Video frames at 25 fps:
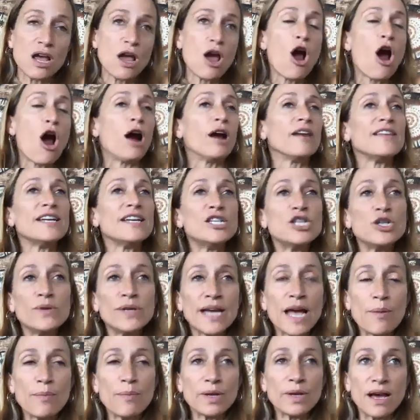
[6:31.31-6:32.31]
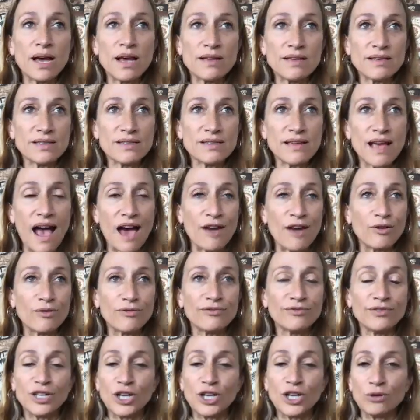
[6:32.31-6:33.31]
Are they doing it because out
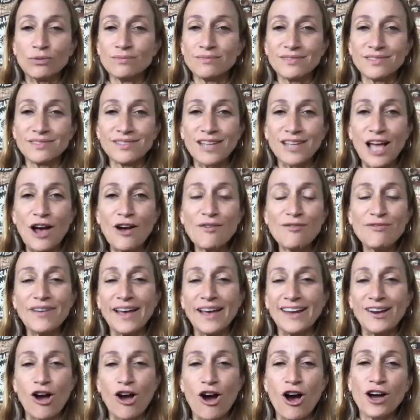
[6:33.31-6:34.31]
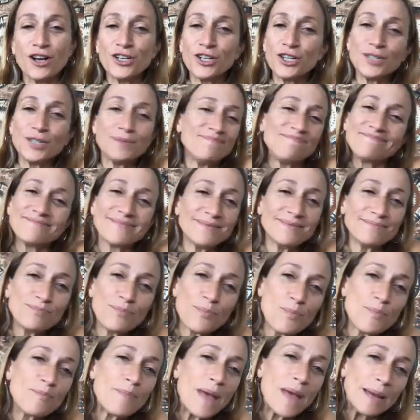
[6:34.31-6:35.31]
of, love and honor?
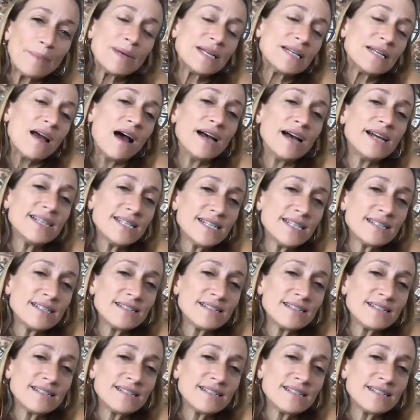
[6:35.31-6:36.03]
Maybe not.